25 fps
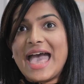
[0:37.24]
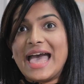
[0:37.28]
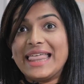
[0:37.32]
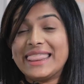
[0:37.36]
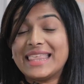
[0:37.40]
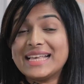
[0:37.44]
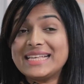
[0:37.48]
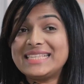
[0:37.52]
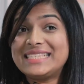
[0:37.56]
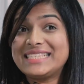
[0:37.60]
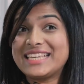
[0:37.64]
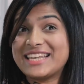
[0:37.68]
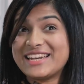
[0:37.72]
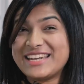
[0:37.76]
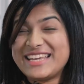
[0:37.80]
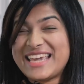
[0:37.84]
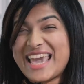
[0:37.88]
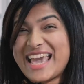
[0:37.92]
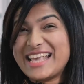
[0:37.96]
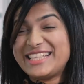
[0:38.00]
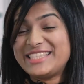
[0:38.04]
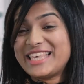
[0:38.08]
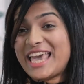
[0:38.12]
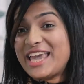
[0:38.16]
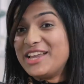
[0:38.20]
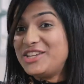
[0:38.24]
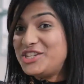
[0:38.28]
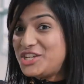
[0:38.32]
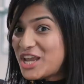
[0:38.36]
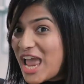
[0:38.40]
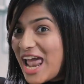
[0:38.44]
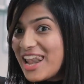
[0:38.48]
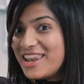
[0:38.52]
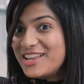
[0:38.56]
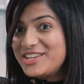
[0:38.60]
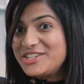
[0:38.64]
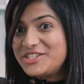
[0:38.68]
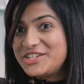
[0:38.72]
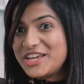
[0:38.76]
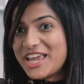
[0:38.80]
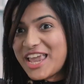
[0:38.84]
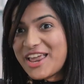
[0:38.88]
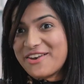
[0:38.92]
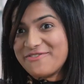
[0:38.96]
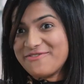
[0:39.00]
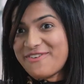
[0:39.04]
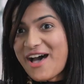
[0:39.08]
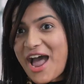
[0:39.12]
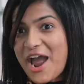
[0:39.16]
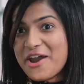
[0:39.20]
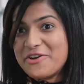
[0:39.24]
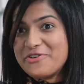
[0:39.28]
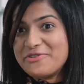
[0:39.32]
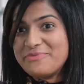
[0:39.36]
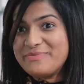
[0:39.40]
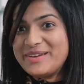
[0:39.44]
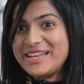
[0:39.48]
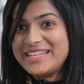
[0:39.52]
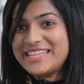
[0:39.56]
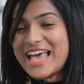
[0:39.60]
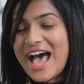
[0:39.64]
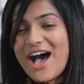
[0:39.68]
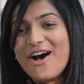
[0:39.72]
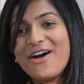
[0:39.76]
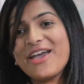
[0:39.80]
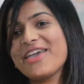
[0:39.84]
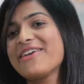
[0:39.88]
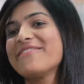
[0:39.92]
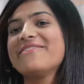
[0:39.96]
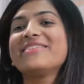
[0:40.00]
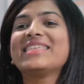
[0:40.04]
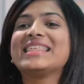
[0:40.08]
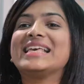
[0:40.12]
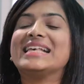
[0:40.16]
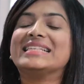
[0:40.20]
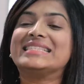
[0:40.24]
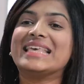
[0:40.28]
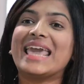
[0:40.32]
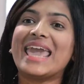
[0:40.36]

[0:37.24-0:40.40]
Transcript: This creates a challenging environment, however, there's